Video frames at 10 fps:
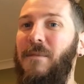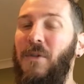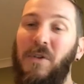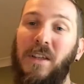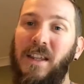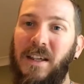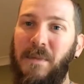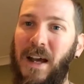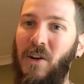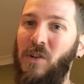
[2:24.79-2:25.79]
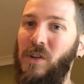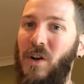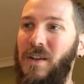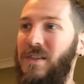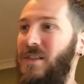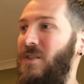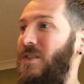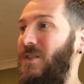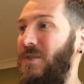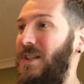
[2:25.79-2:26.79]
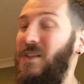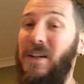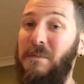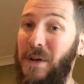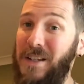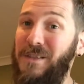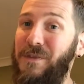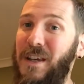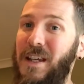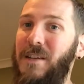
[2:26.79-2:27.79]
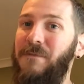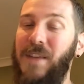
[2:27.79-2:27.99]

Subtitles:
or you think about online news sources like BuzzFeed,